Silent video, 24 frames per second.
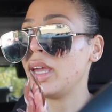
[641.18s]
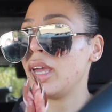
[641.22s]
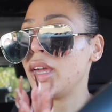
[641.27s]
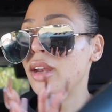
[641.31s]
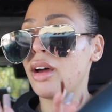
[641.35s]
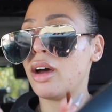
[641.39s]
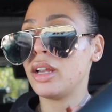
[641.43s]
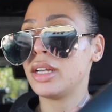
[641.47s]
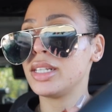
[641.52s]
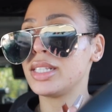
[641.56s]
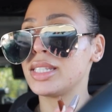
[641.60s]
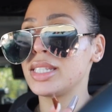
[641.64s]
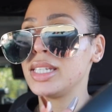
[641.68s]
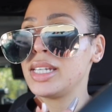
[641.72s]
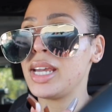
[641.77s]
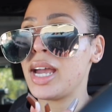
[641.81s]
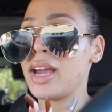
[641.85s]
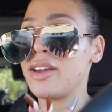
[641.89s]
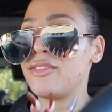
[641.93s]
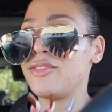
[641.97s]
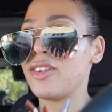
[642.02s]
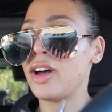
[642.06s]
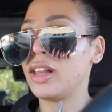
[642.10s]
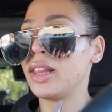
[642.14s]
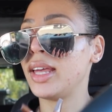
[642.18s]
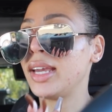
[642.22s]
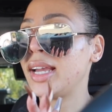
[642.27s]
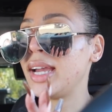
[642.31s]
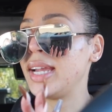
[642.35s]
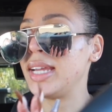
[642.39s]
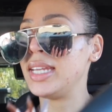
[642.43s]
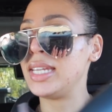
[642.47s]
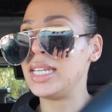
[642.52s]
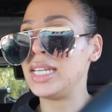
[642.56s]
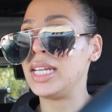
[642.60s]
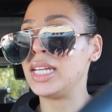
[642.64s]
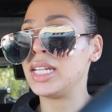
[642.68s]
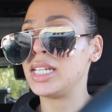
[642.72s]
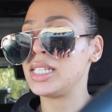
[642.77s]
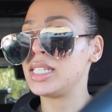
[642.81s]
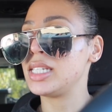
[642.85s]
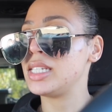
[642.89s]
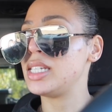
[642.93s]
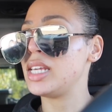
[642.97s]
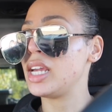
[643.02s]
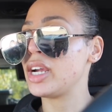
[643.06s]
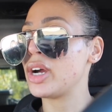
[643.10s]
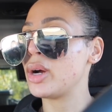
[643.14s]
and honestly I felt like I needed
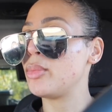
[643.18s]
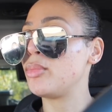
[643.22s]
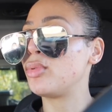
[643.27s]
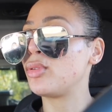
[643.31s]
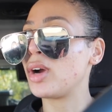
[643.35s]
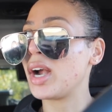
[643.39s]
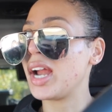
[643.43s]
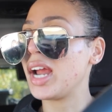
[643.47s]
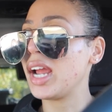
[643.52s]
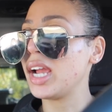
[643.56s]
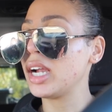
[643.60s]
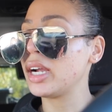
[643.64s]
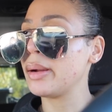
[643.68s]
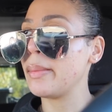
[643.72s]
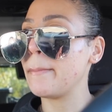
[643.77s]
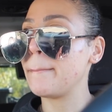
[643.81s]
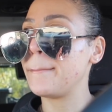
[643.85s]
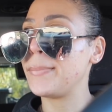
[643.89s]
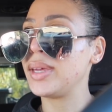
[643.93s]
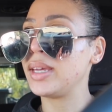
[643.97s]
to take a break